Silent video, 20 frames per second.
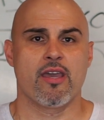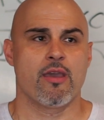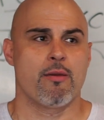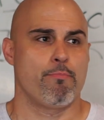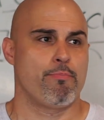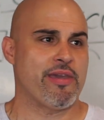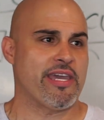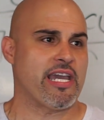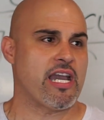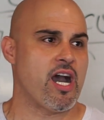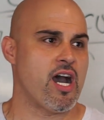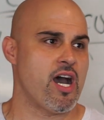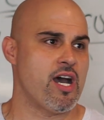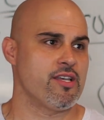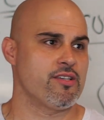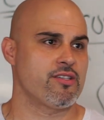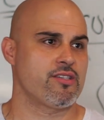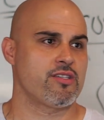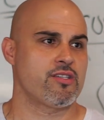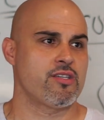
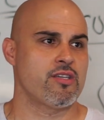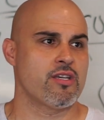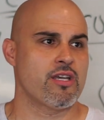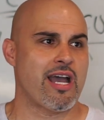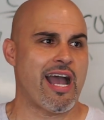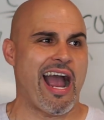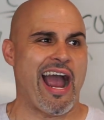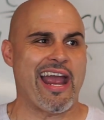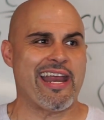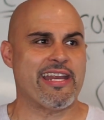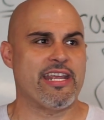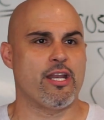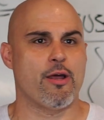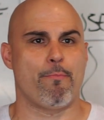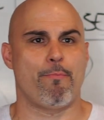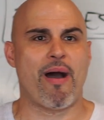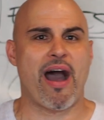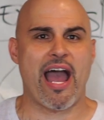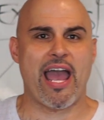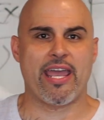because I need to
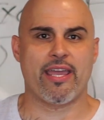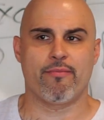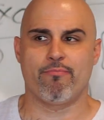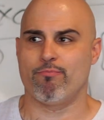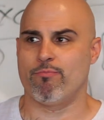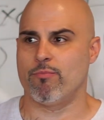buy